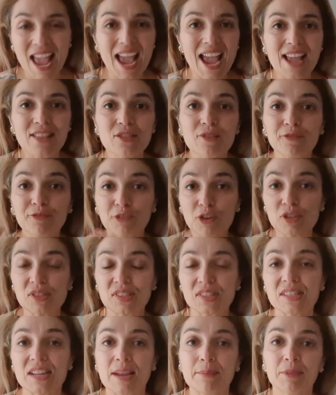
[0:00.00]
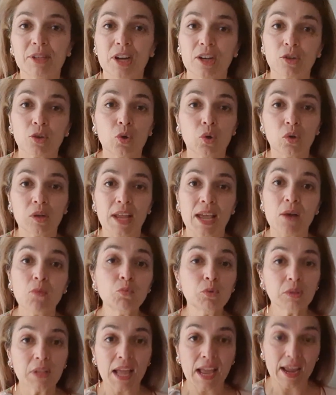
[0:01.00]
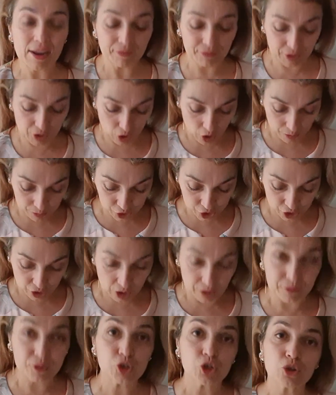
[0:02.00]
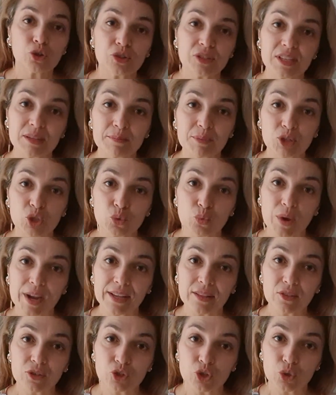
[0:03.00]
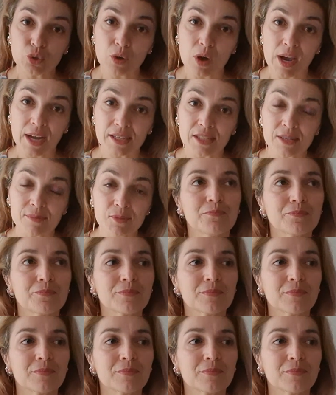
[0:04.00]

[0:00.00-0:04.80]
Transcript: and the first name that I call out will have the option of choosing between the 2 items.